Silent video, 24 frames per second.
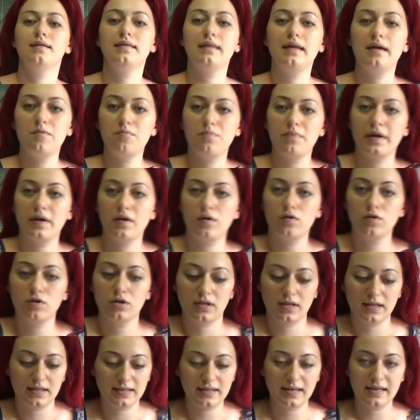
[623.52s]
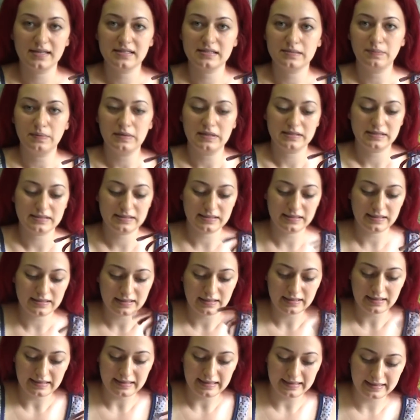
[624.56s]
Now my orchid has been
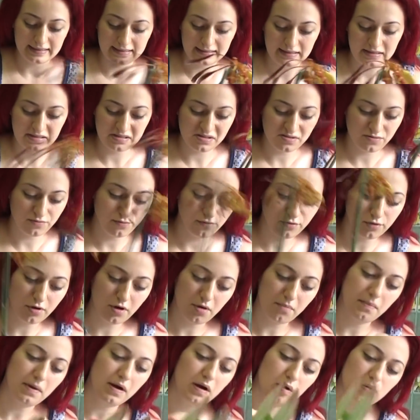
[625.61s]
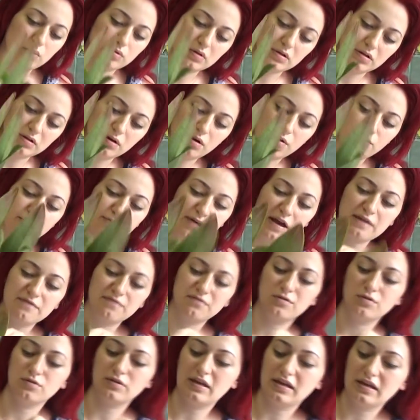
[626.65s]
sitting like this for about 5
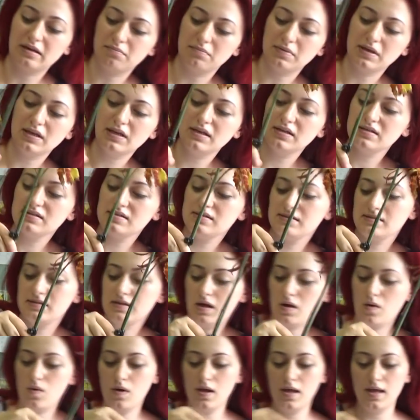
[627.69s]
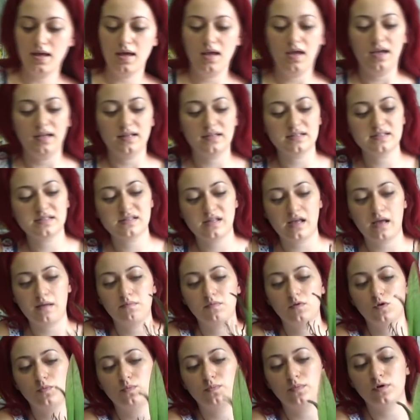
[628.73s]
to 10 minutes, so it is time
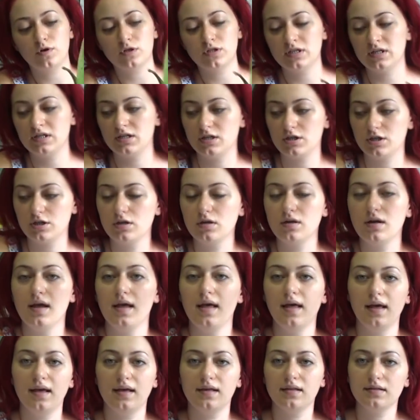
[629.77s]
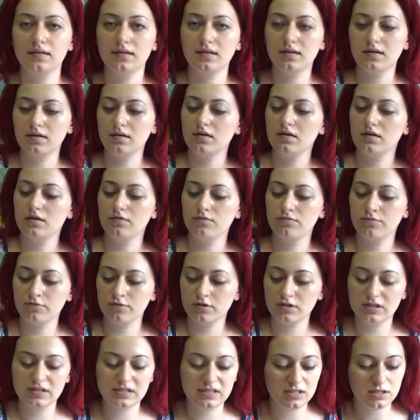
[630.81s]
to pot her, and for
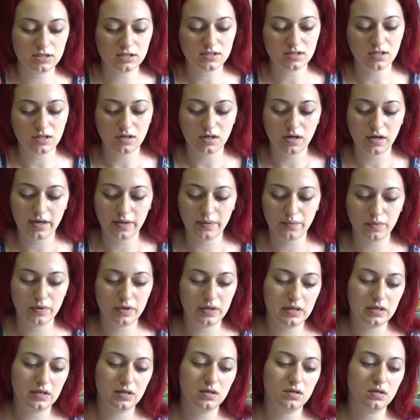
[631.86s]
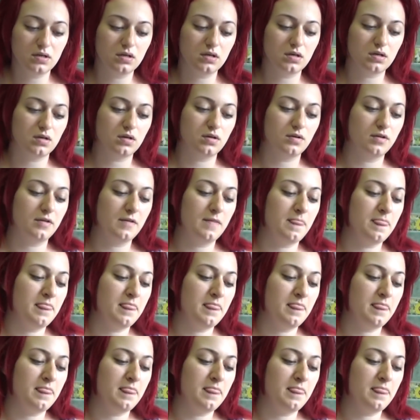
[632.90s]
this reason I will